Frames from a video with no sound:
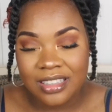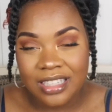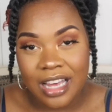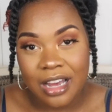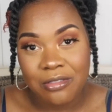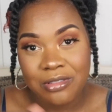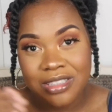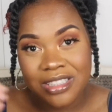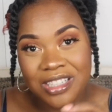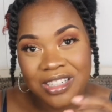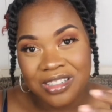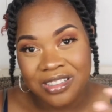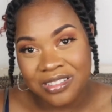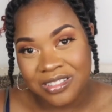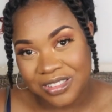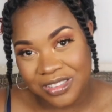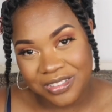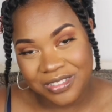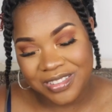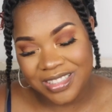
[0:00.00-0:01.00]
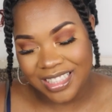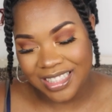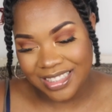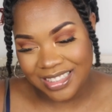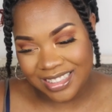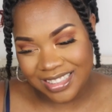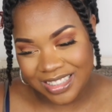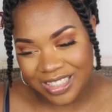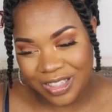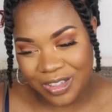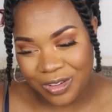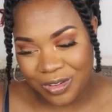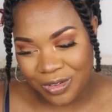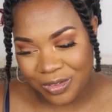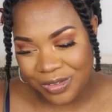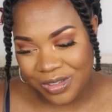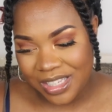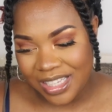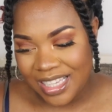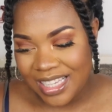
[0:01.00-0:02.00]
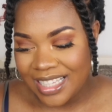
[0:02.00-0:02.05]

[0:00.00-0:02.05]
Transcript: That was her due date. So